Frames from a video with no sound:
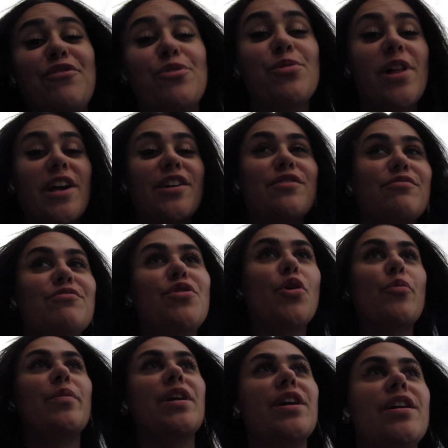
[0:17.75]
you like know
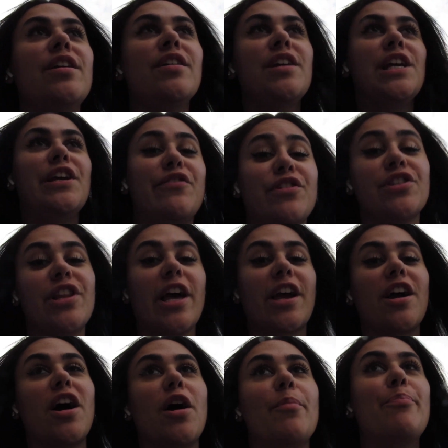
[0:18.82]
me even like
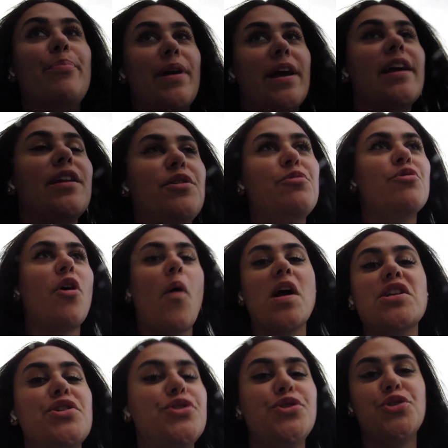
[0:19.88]
a bit, you know I
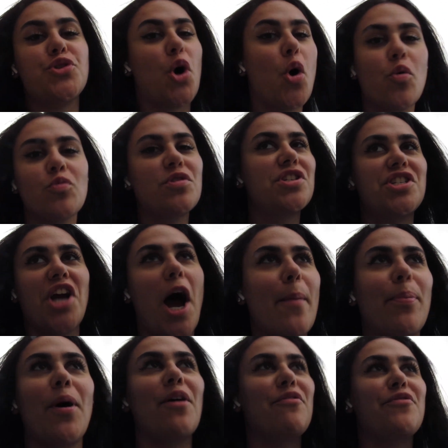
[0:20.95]
don't
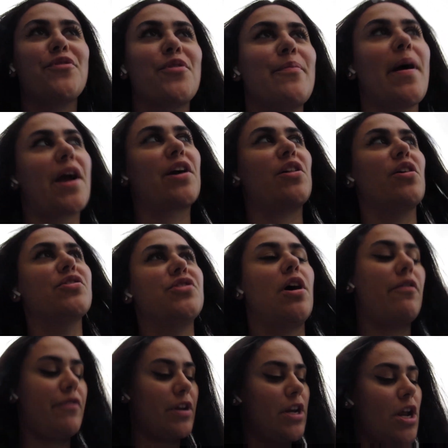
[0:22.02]
shop often or buy clothes
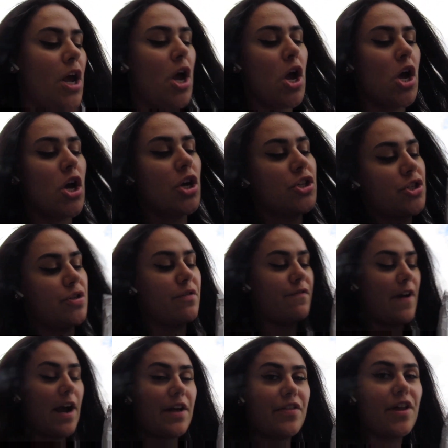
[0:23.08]
often. So the
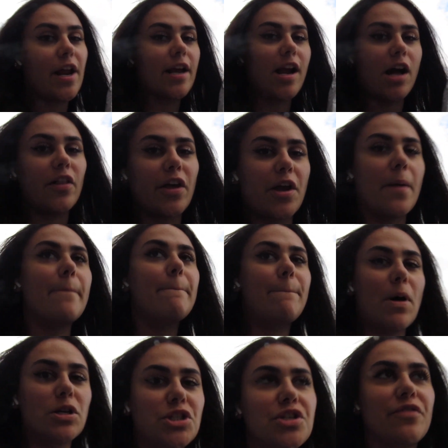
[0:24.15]
fact that I got like a
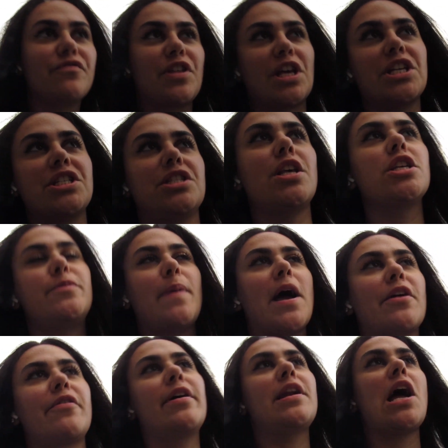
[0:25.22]
bunch of things in this
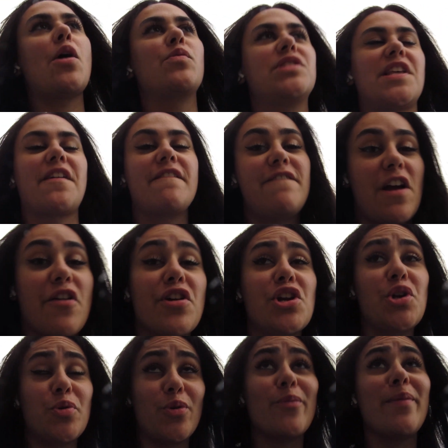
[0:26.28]
bag right now was like very
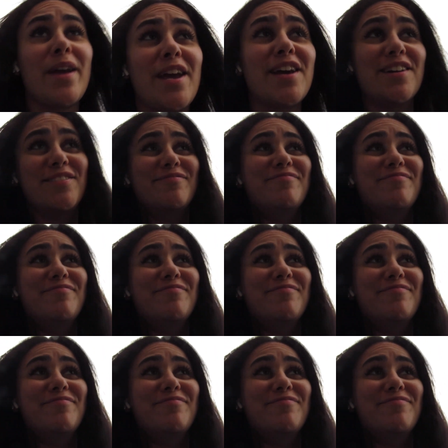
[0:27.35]
new to me.